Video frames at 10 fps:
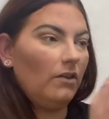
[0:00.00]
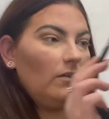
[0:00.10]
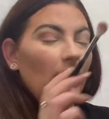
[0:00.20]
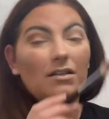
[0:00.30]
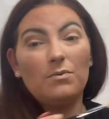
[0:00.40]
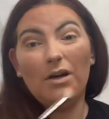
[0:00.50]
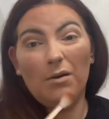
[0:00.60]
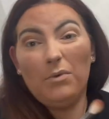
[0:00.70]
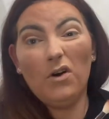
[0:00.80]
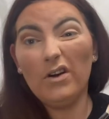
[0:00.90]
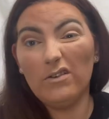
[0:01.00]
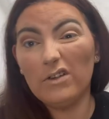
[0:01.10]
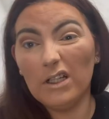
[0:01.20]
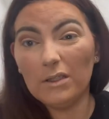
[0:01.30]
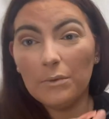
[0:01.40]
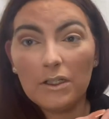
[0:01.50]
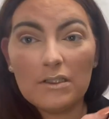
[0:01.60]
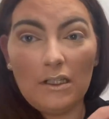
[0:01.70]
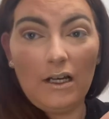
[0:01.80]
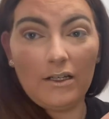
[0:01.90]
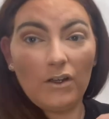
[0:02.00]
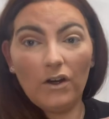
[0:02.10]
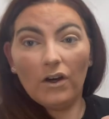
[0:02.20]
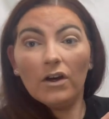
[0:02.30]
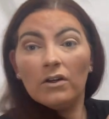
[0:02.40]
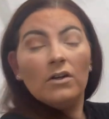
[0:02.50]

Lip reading: That's why I bought it, really, because I like her.